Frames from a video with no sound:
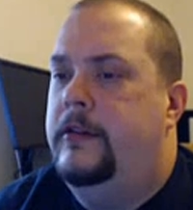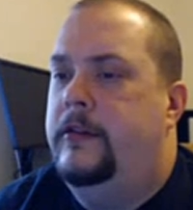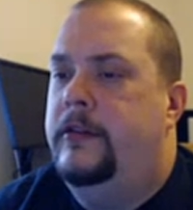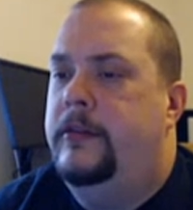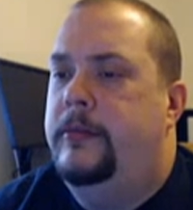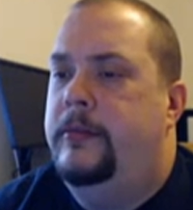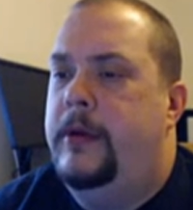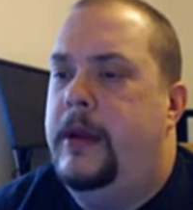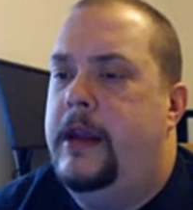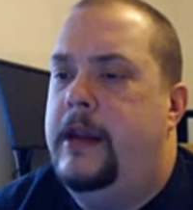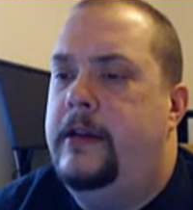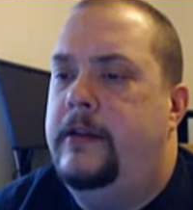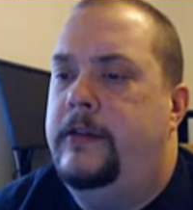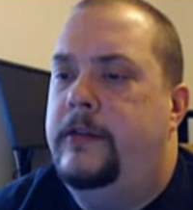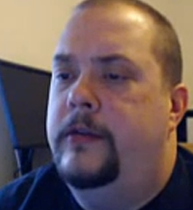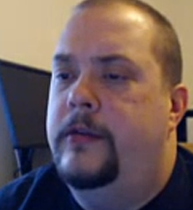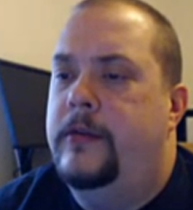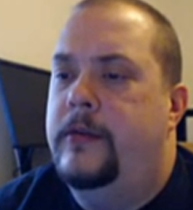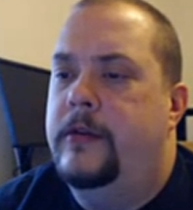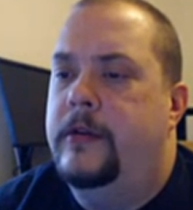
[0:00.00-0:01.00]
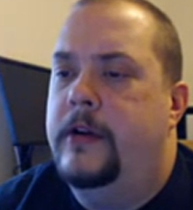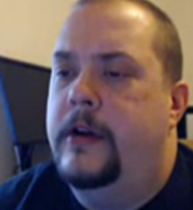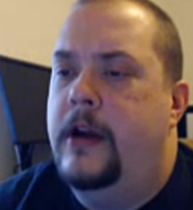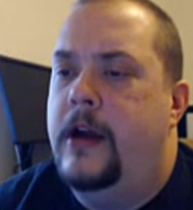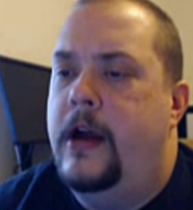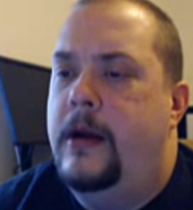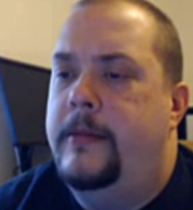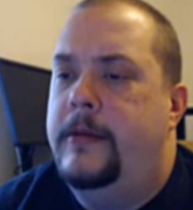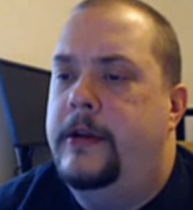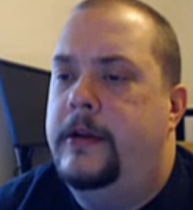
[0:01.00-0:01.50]
space or
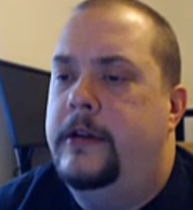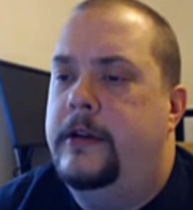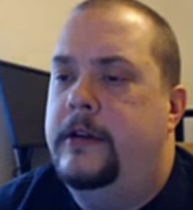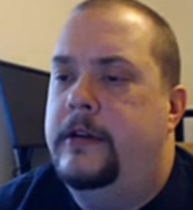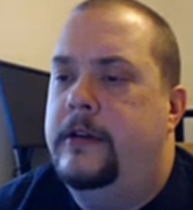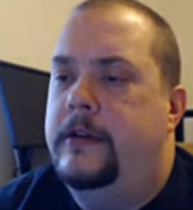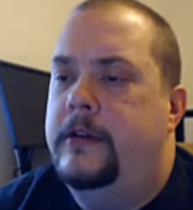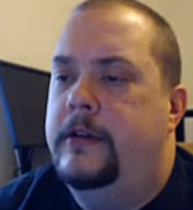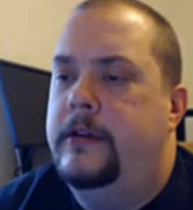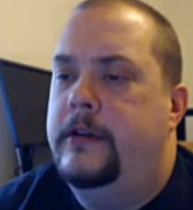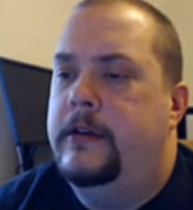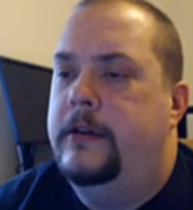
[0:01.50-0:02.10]
comma